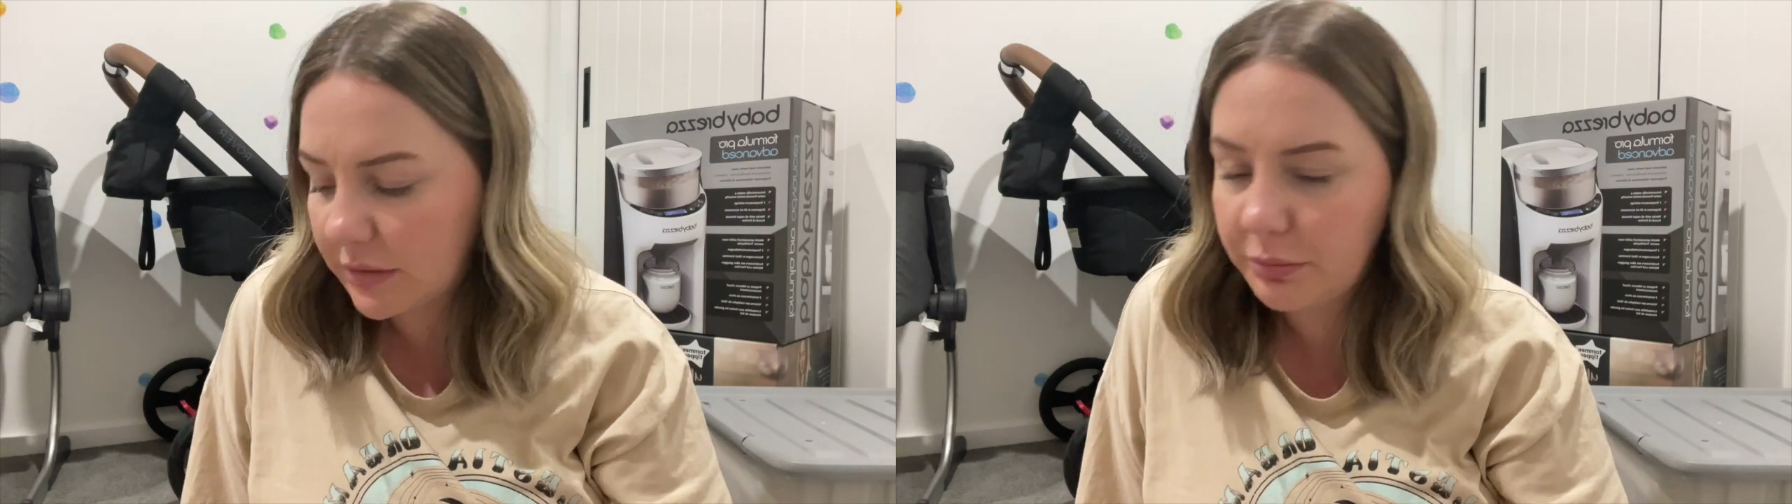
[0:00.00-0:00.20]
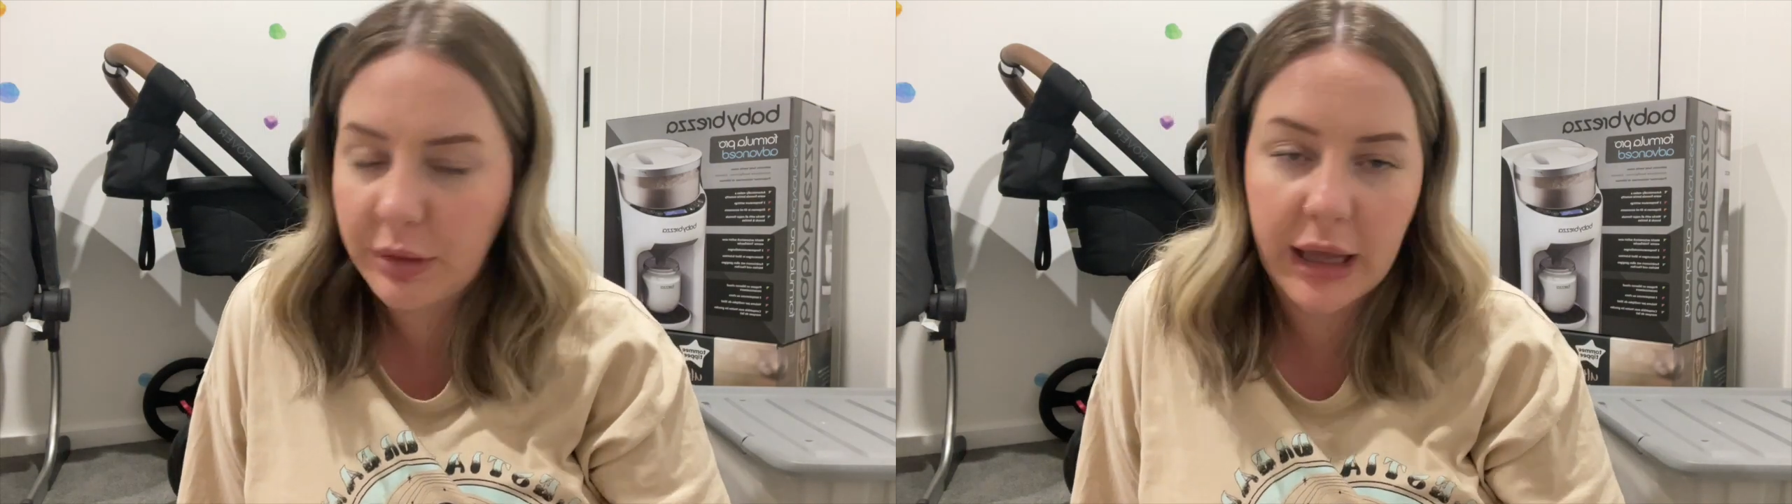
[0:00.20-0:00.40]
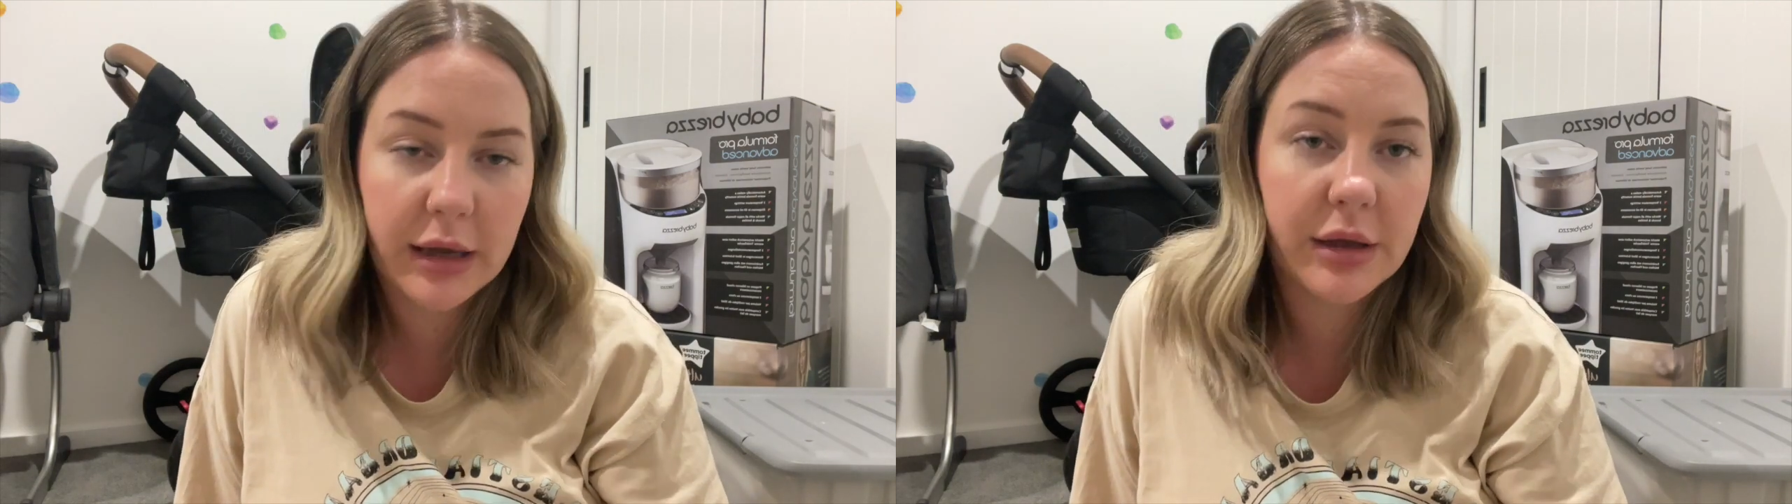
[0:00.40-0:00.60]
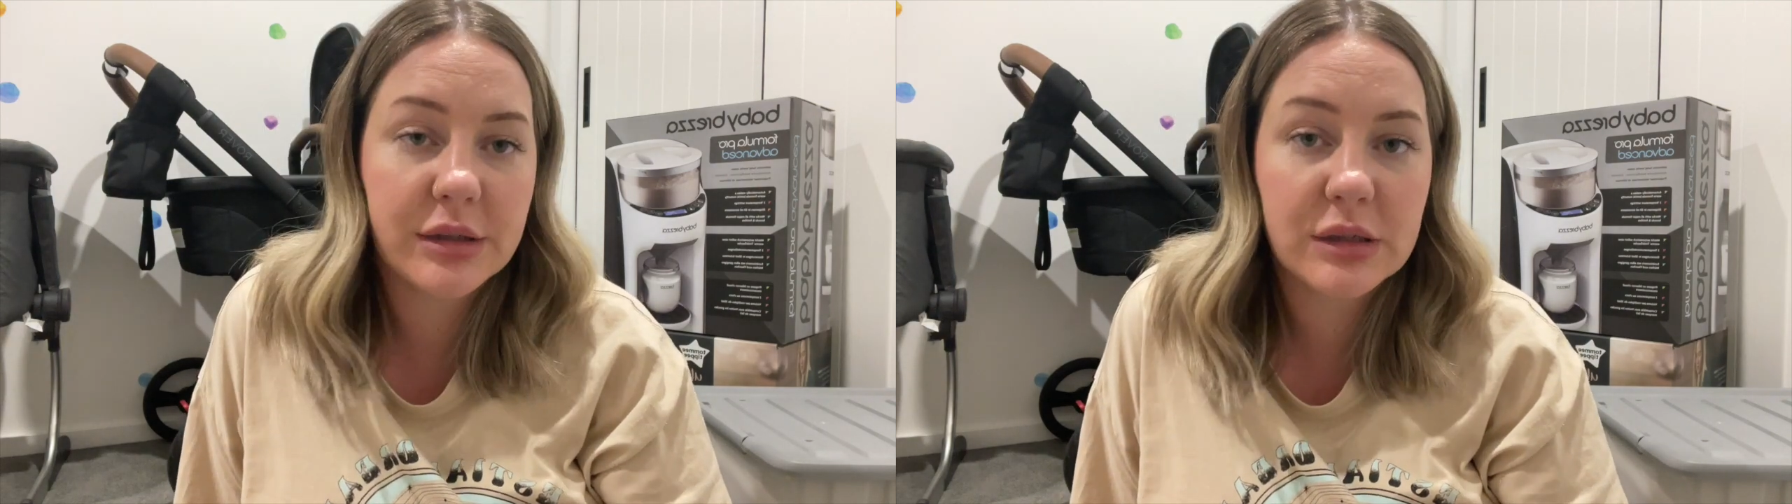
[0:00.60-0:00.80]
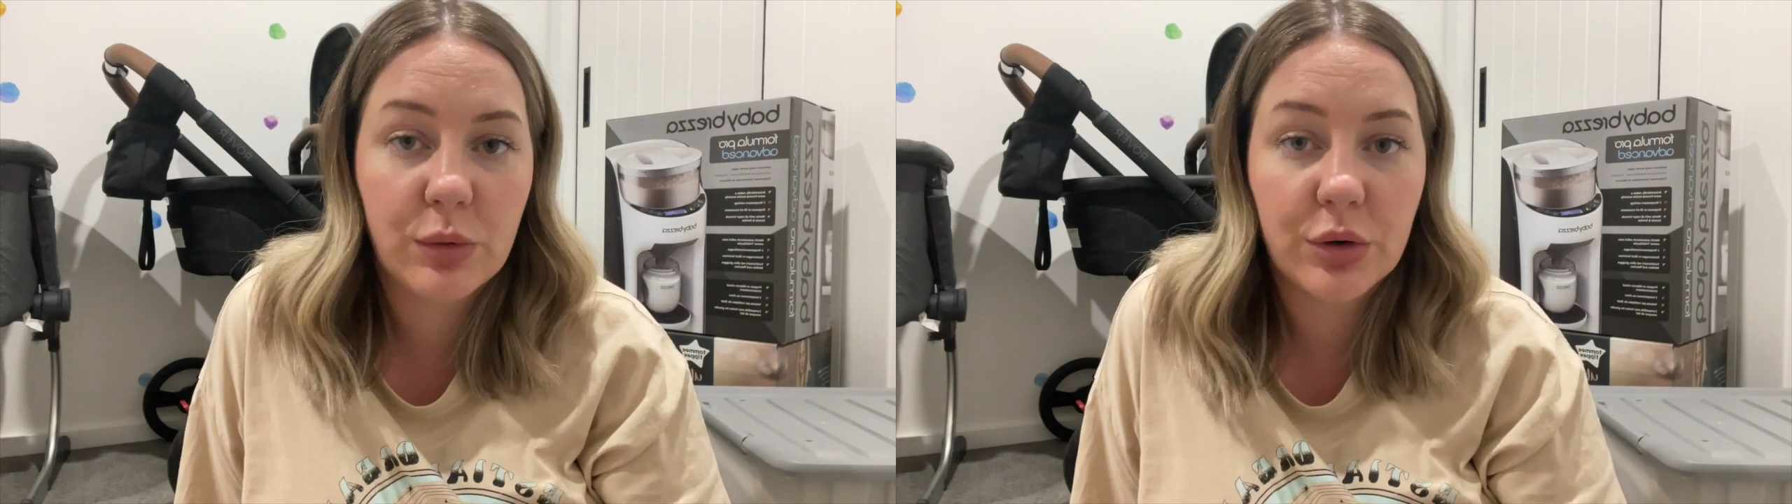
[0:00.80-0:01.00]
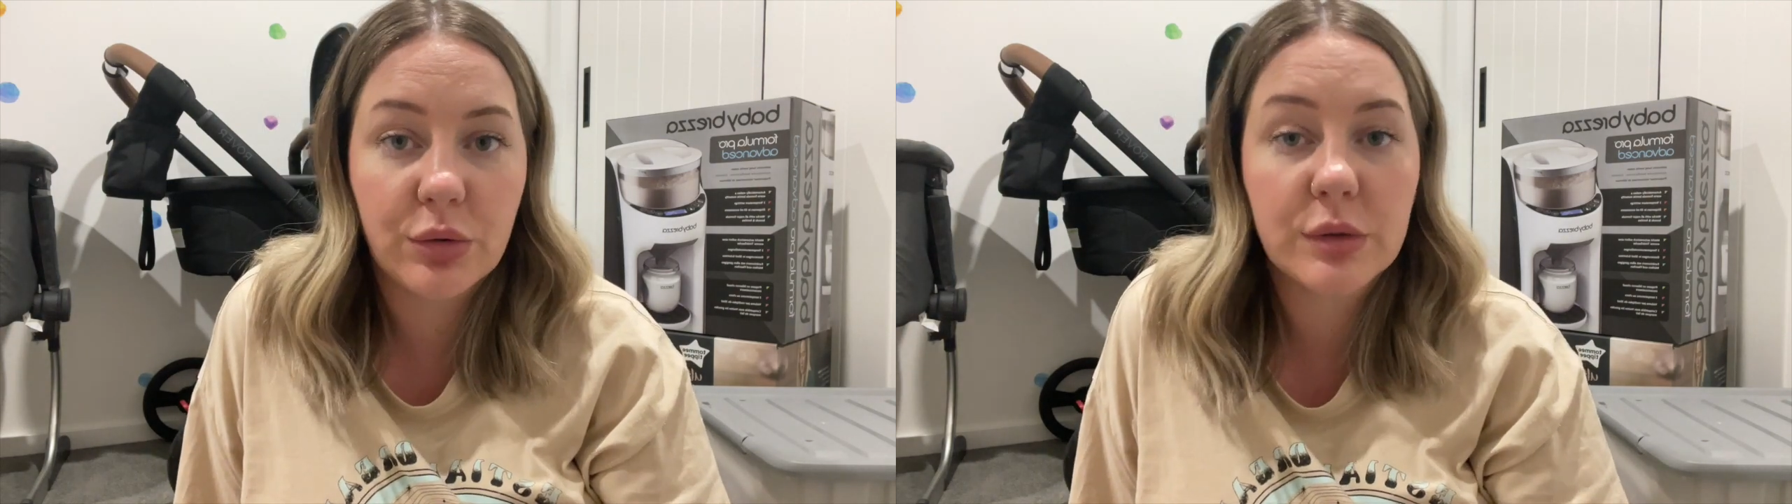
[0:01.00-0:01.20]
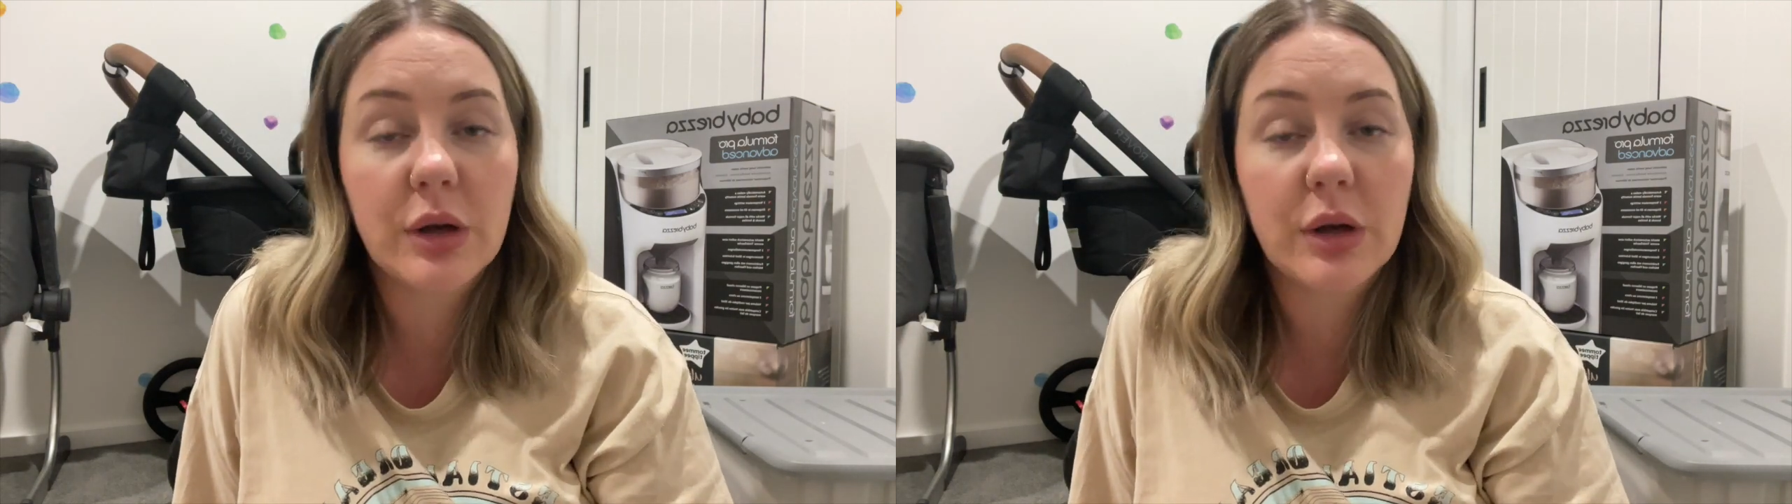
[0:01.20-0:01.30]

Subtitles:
blankets, swaddles.